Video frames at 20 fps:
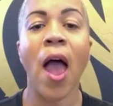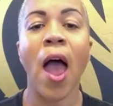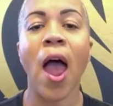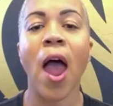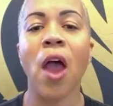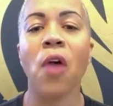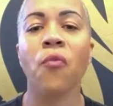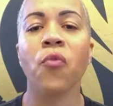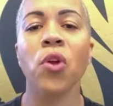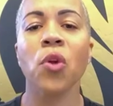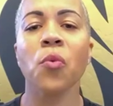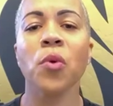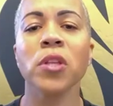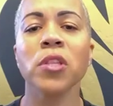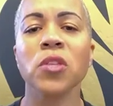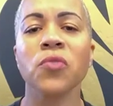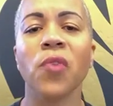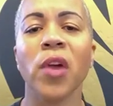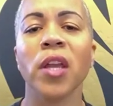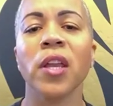
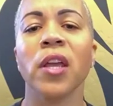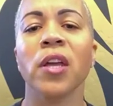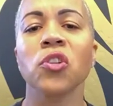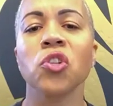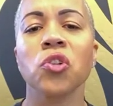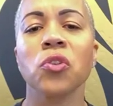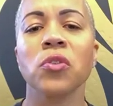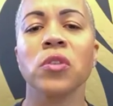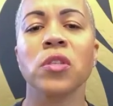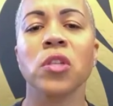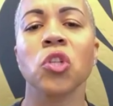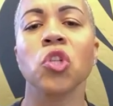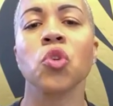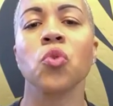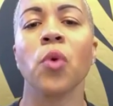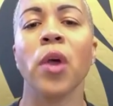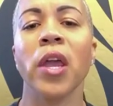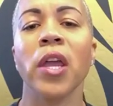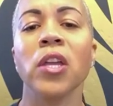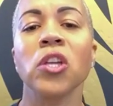Everyone's financial
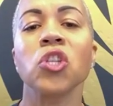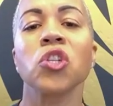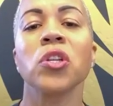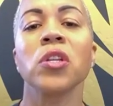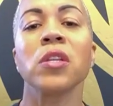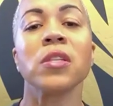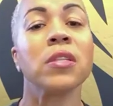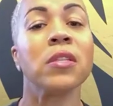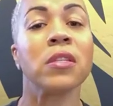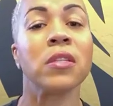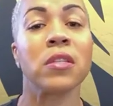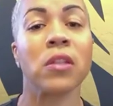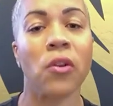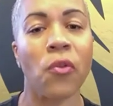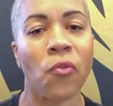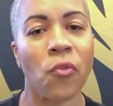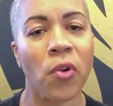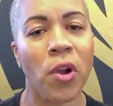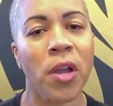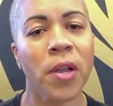situation is
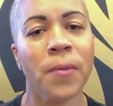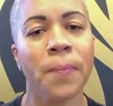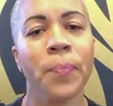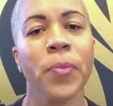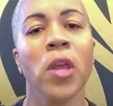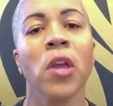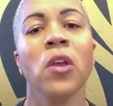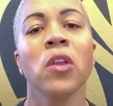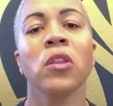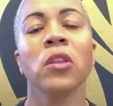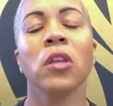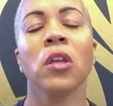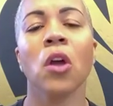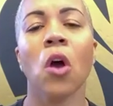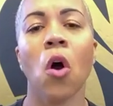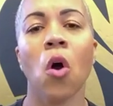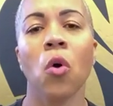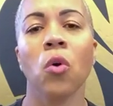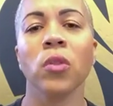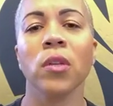different. The
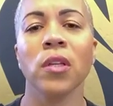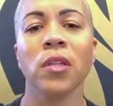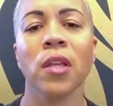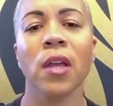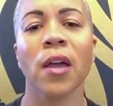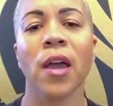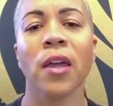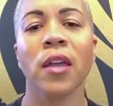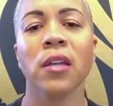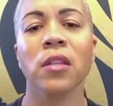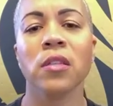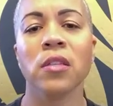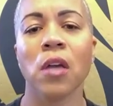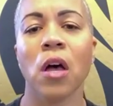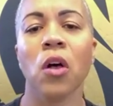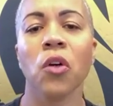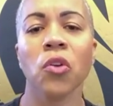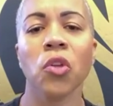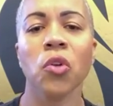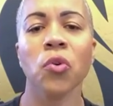only thing I can
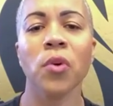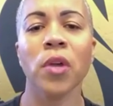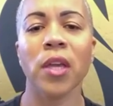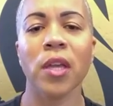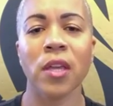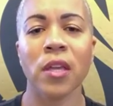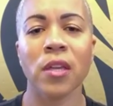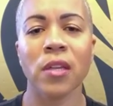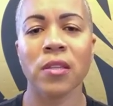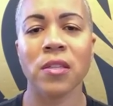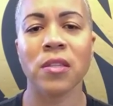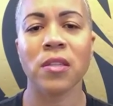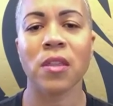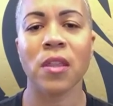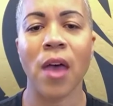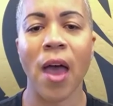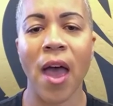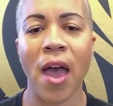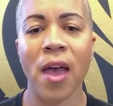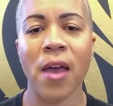tell you is
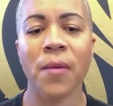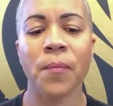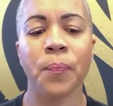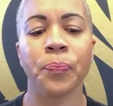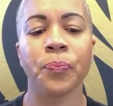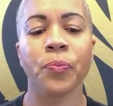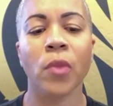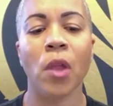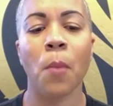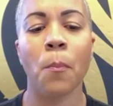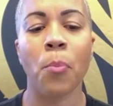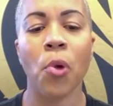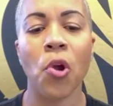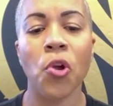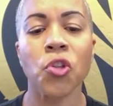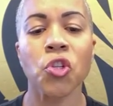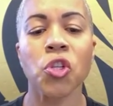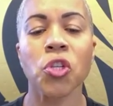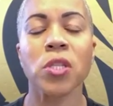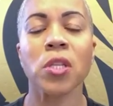that
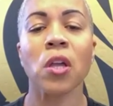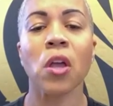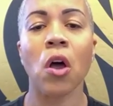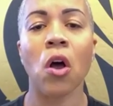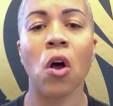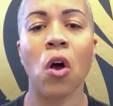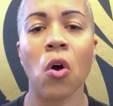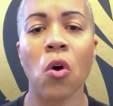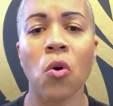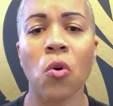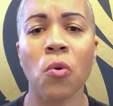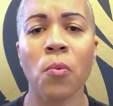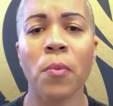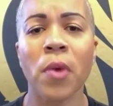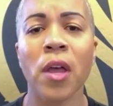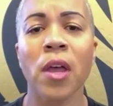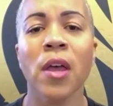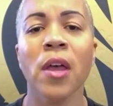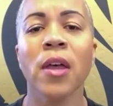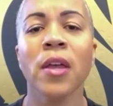purchasing a
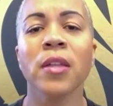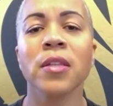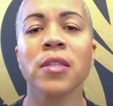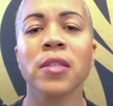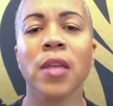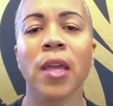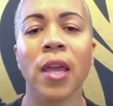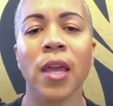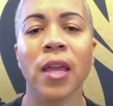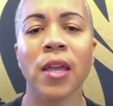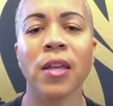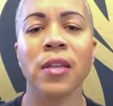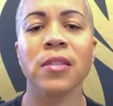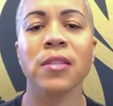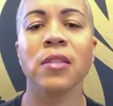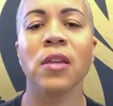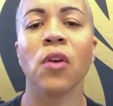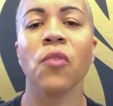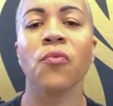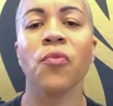home
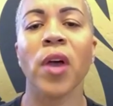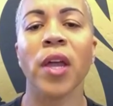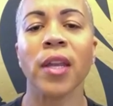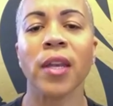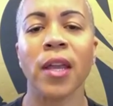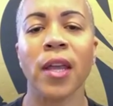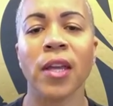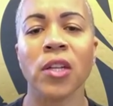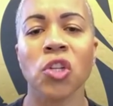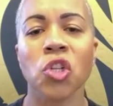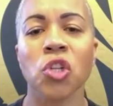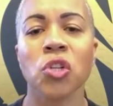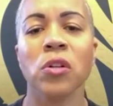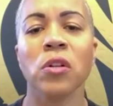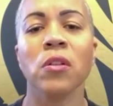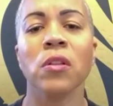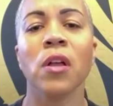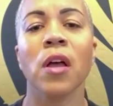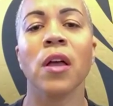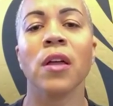takes
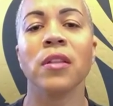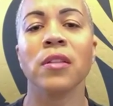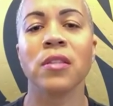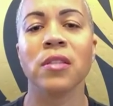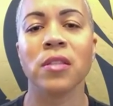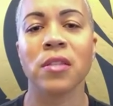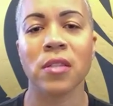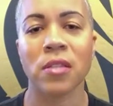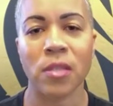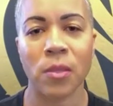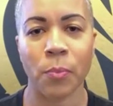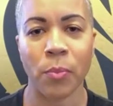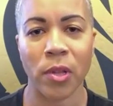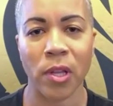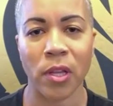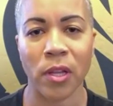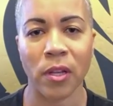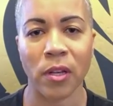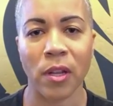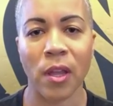financial
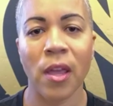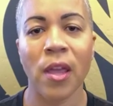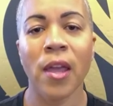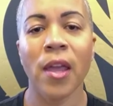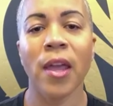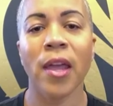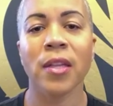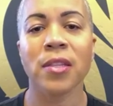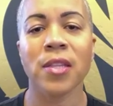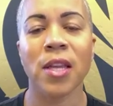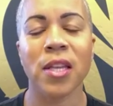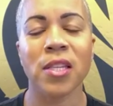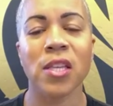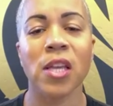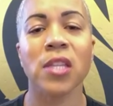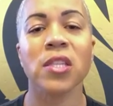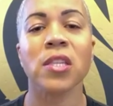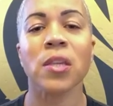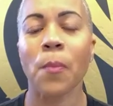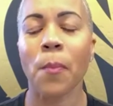discipline.
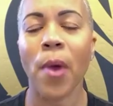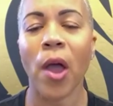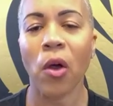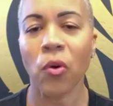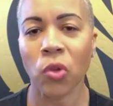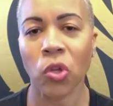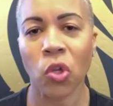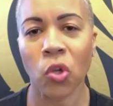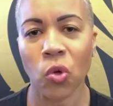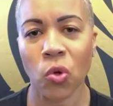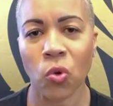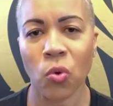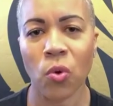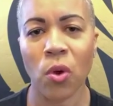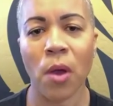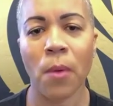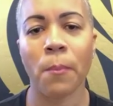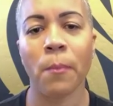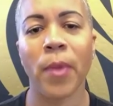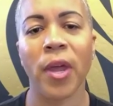It's about you
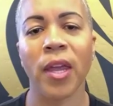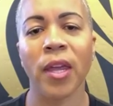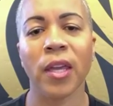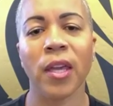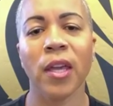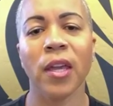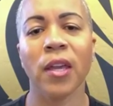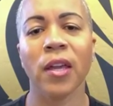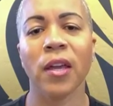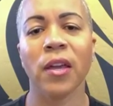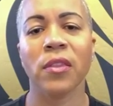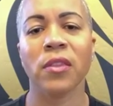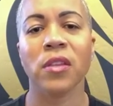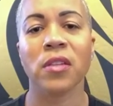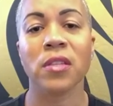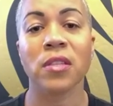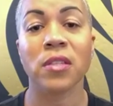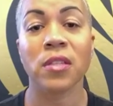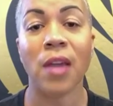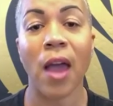making the
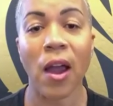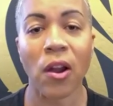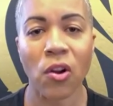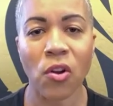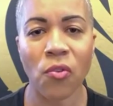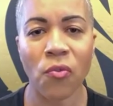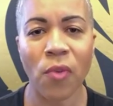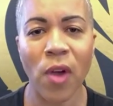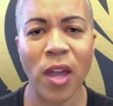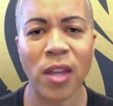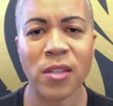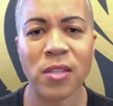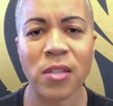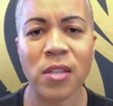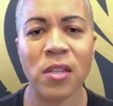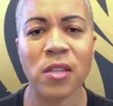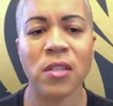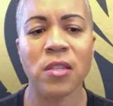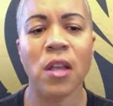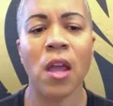
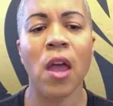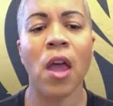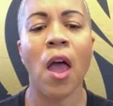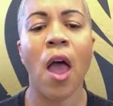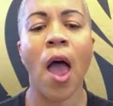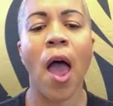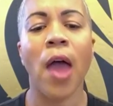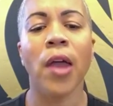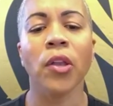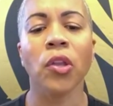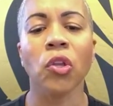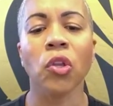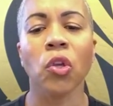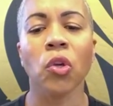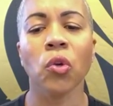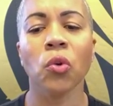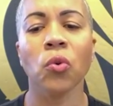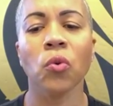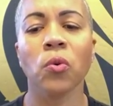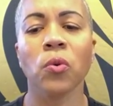sacrifices and
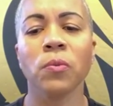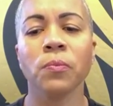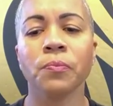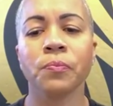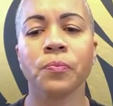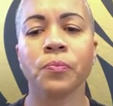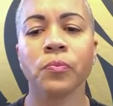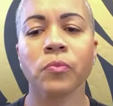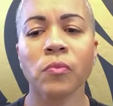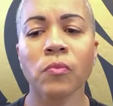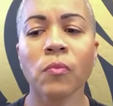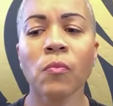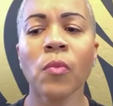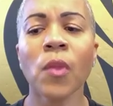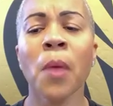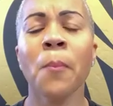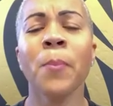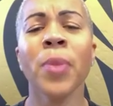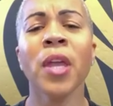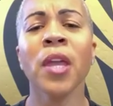you
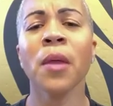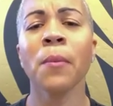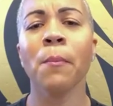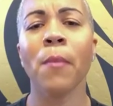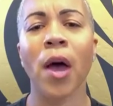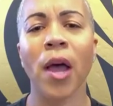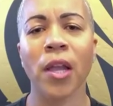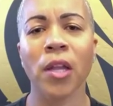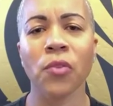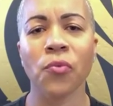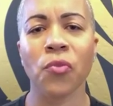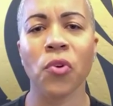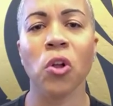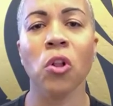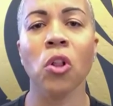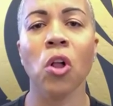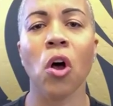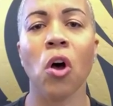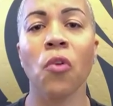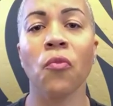being
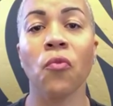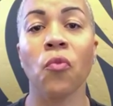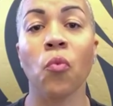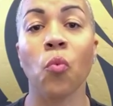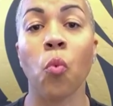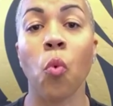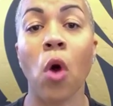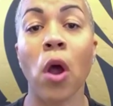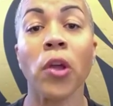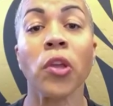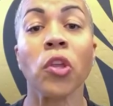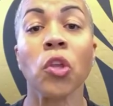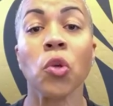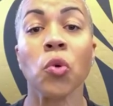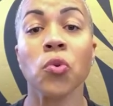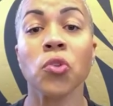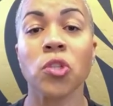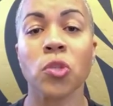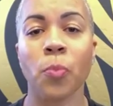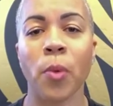mindful of what
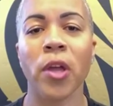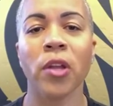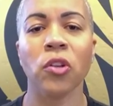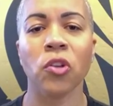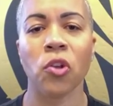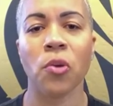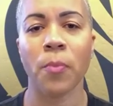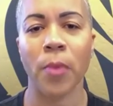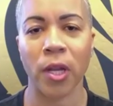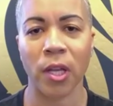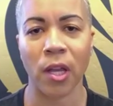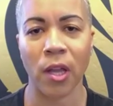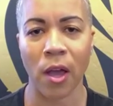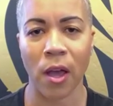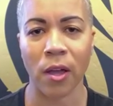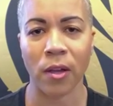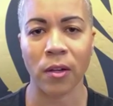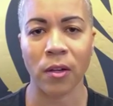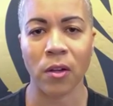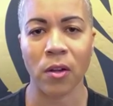you spend your money
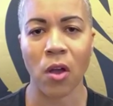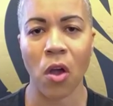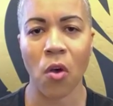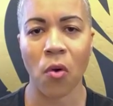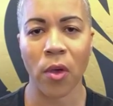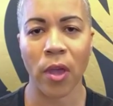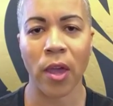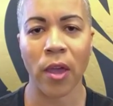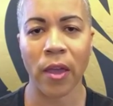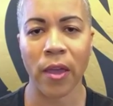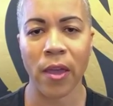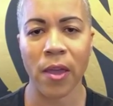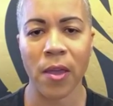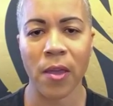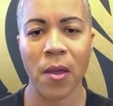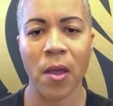on, okay?